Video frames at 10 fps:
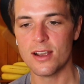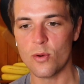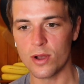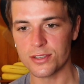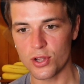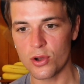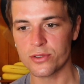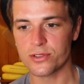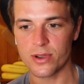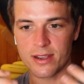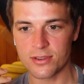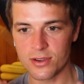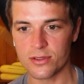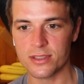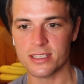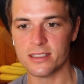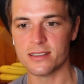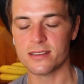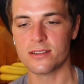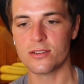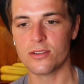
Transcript: whilst also having all these